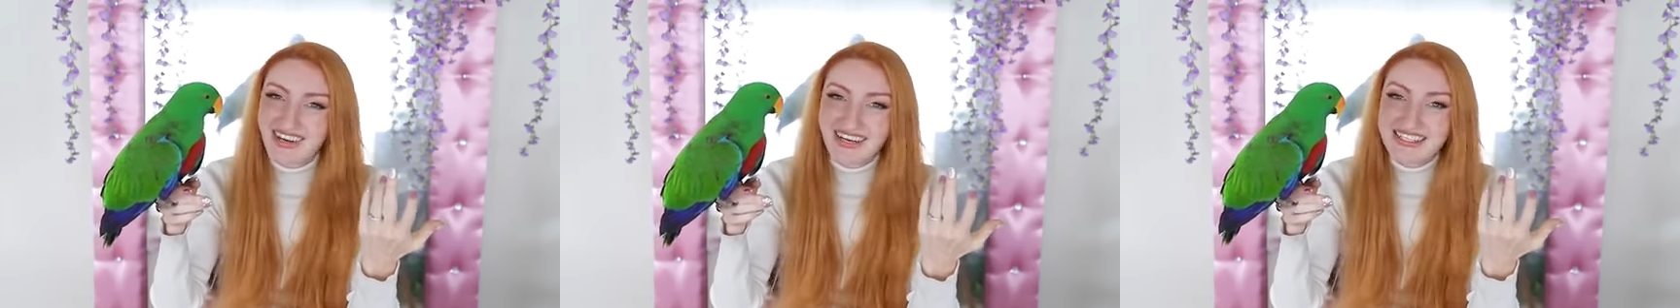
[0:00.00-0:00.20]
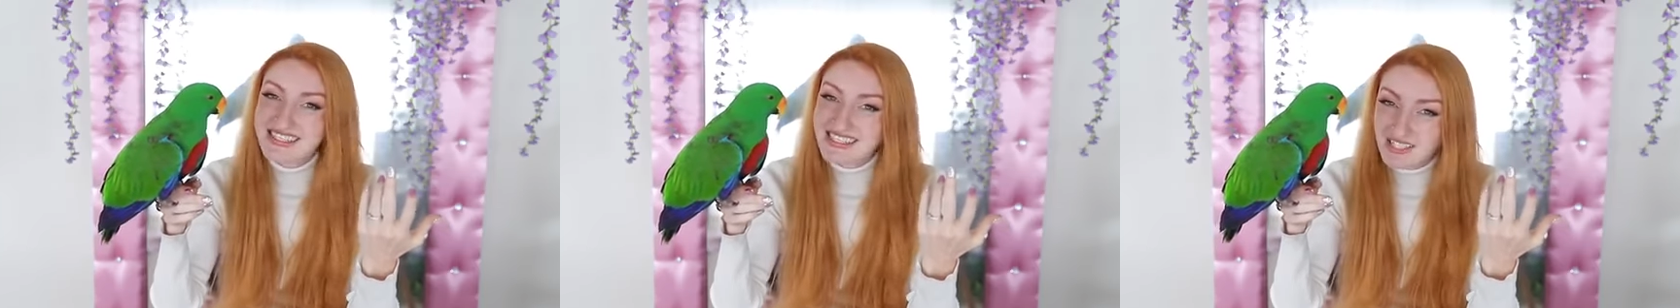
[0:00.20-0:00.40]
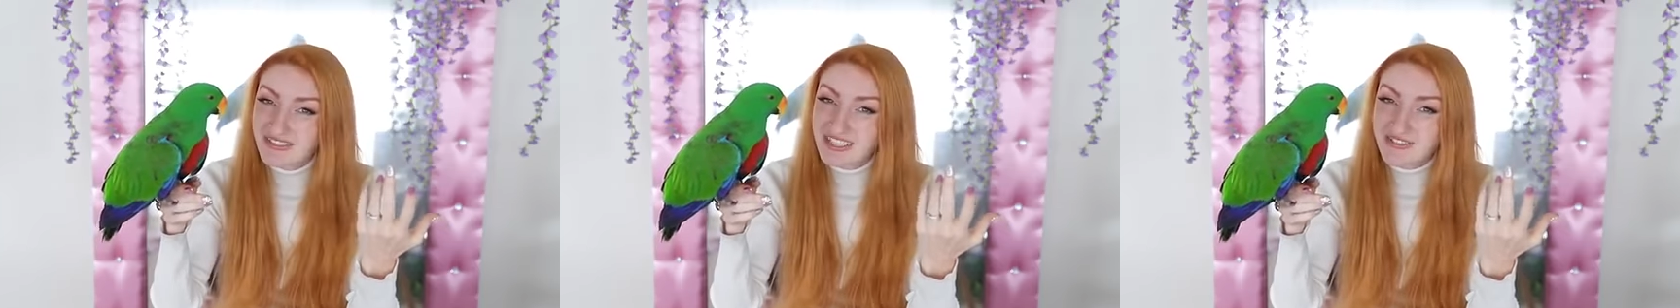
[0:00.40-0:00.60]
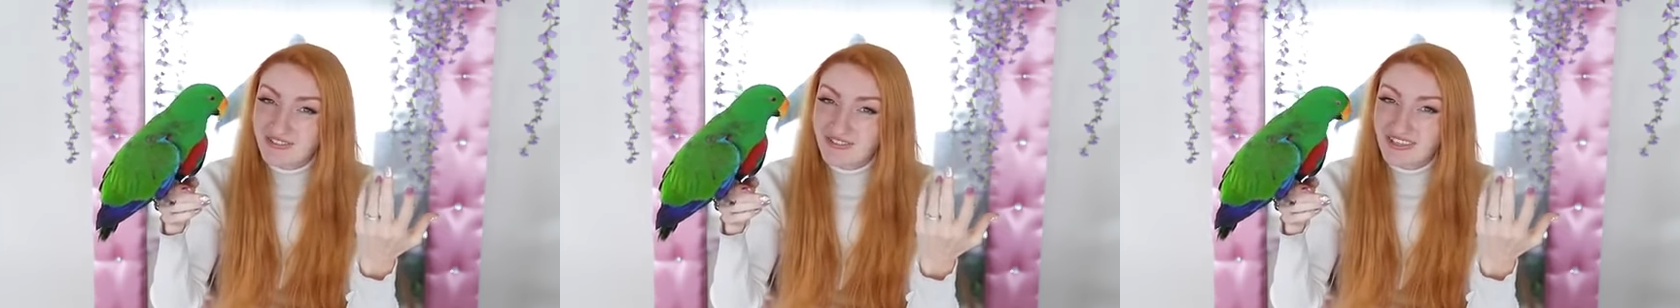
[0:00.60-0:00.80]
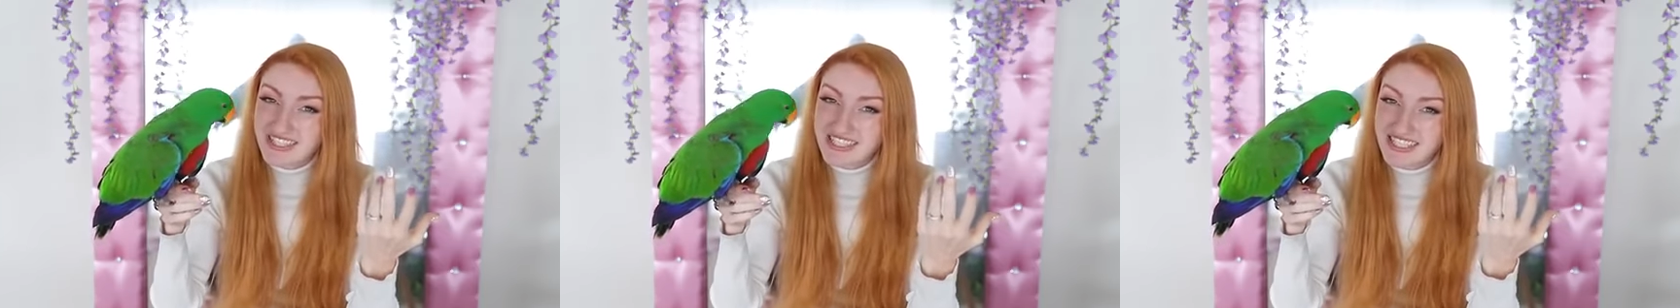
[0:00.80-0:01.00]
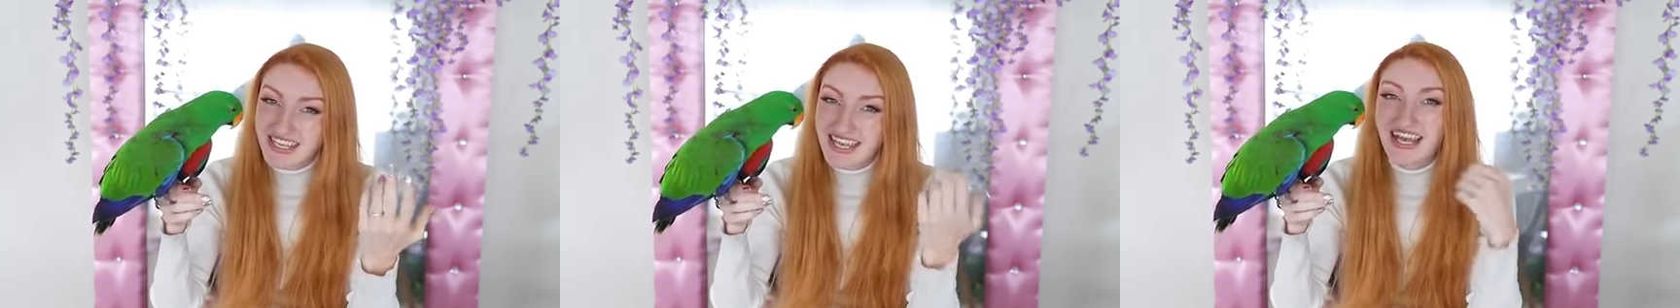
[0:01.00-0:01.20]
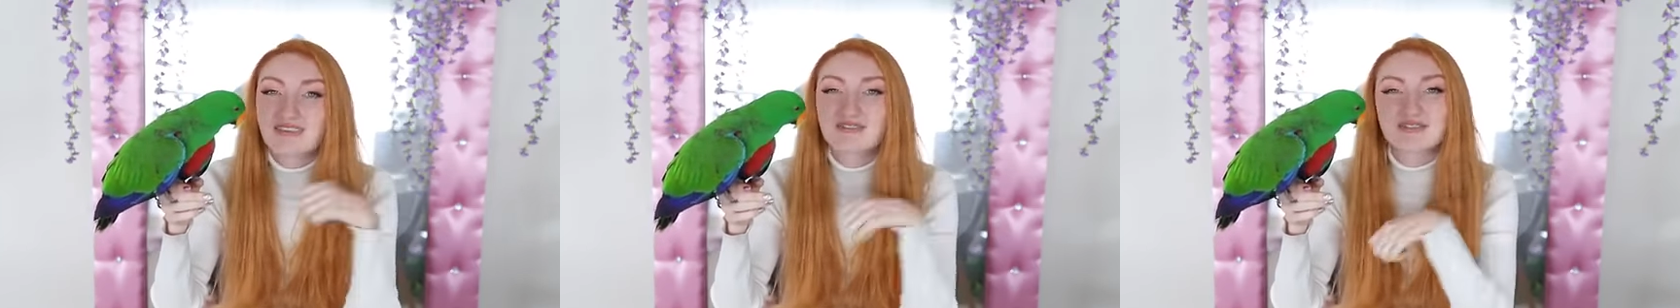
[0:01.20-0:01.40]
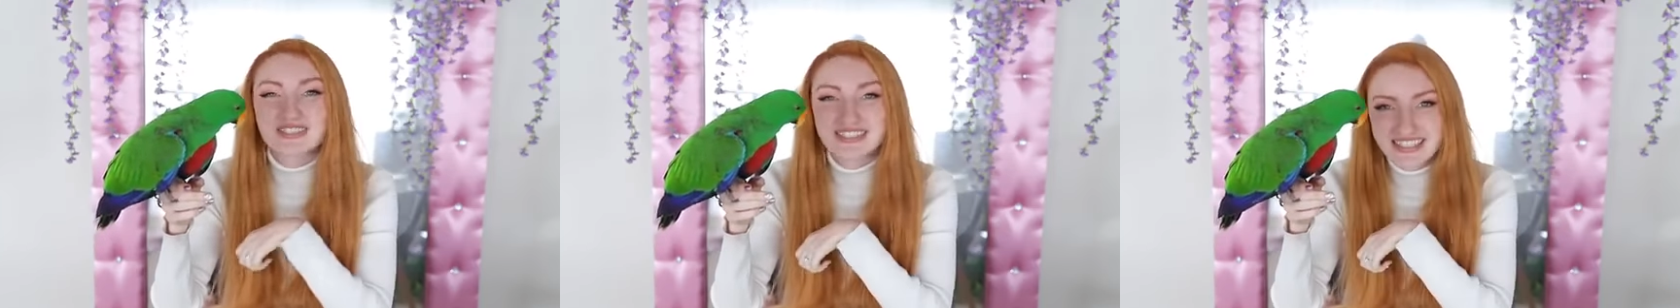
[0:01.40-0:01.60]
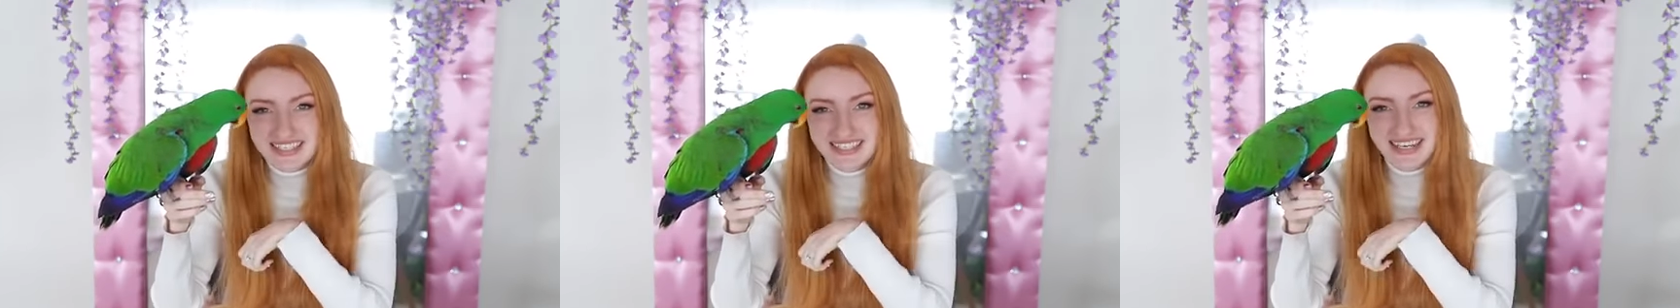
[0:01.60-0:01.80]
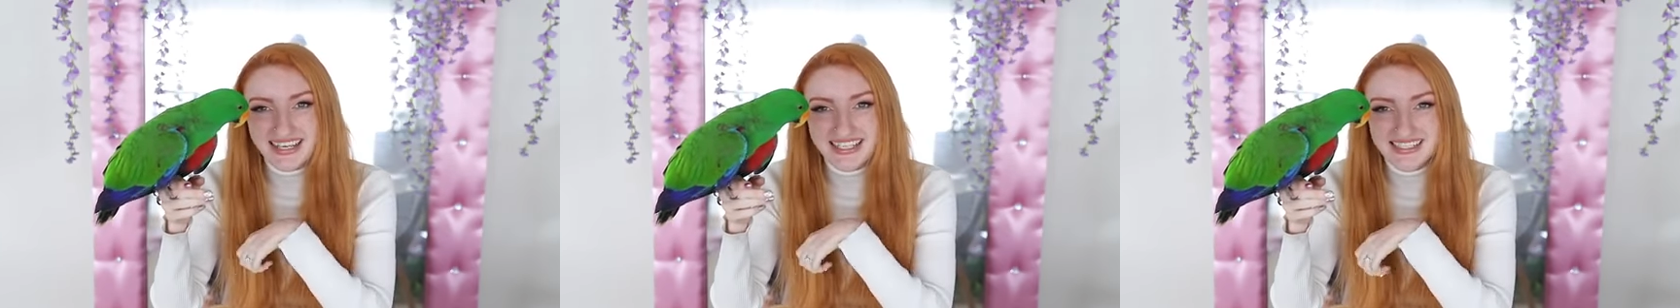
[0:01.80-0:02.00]
guys so much for watching and we'll see
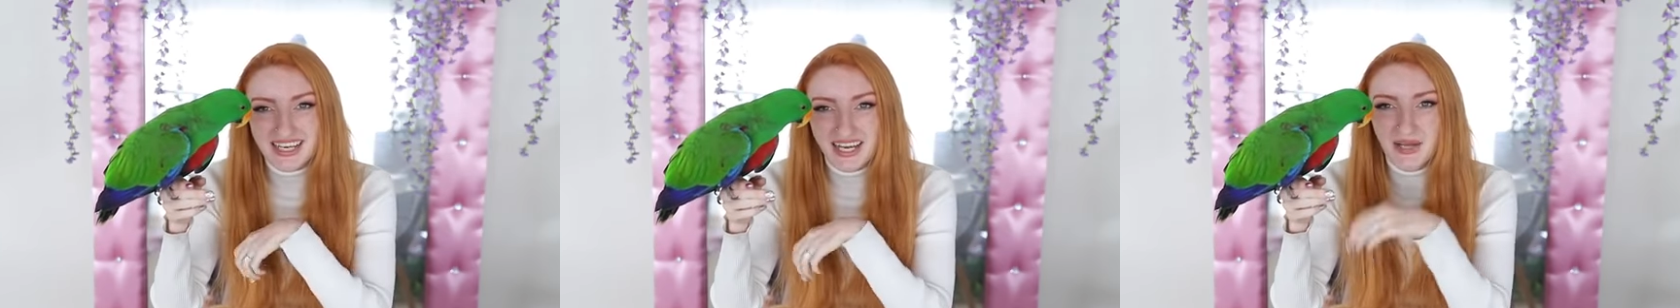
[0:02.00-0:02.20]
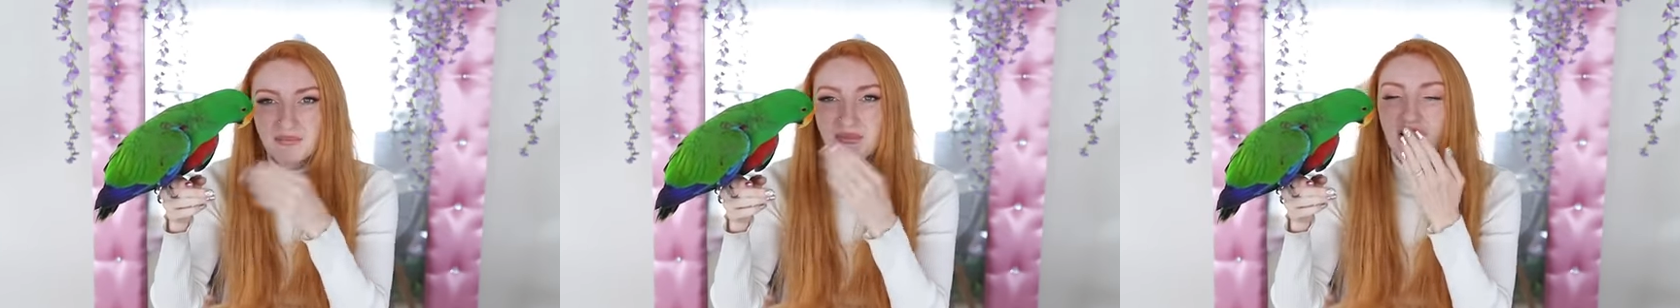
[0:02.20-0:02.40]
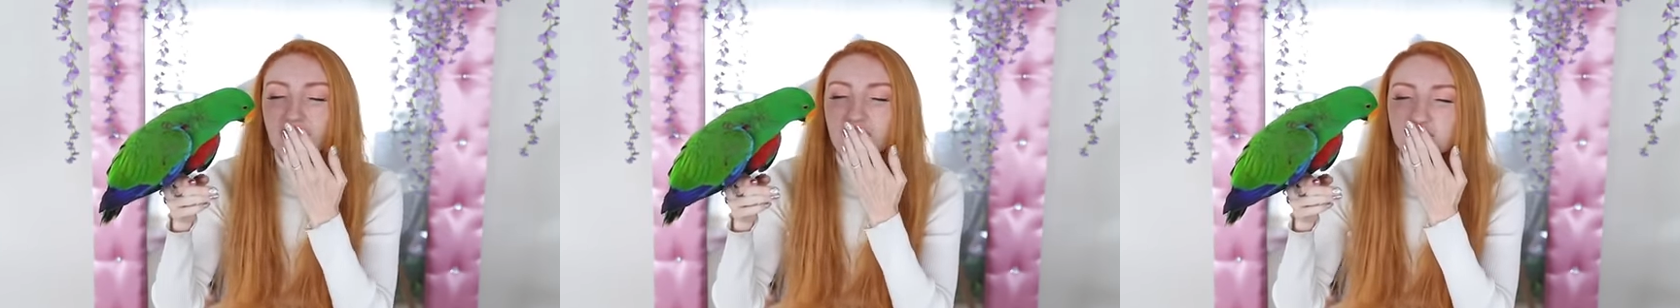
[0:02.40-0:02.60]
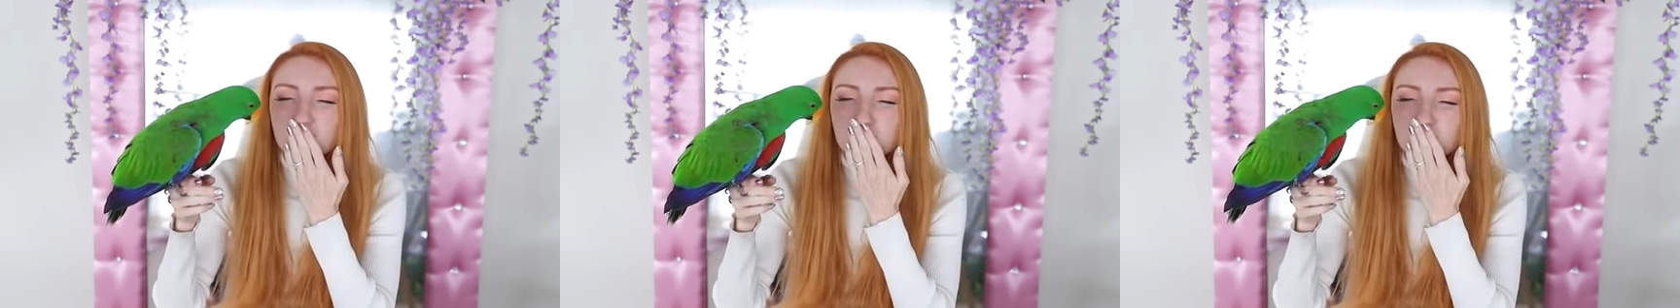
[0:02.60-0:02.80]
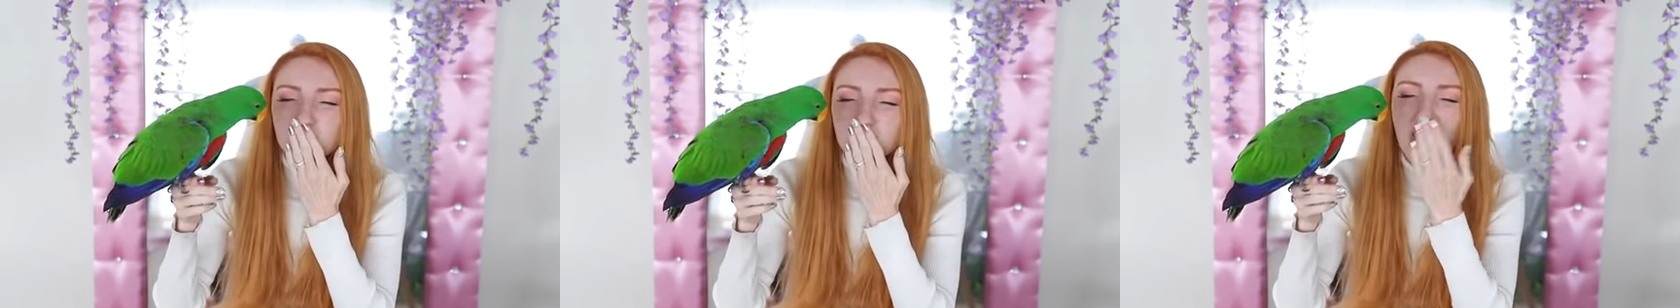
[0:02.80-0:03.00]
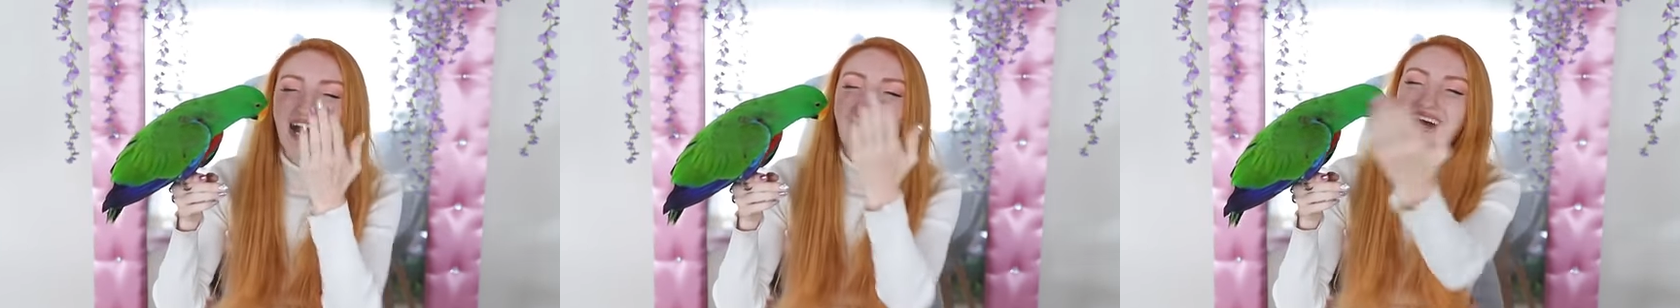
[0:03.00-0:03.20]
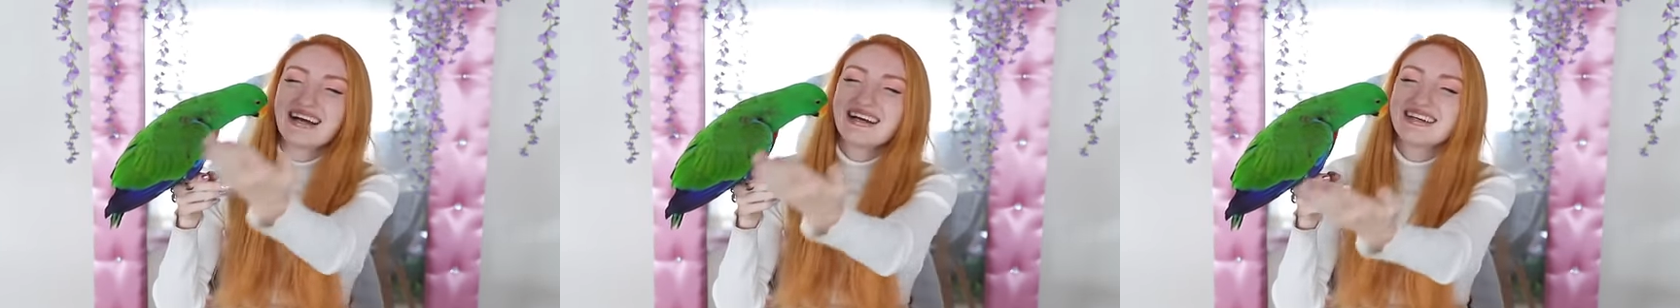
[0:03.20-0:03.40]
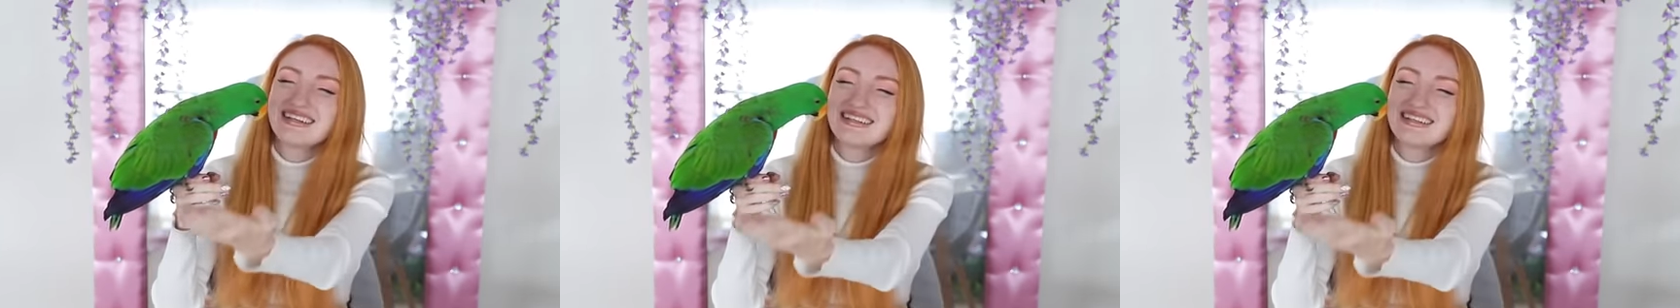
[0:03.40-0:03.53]
you next time. Mwah!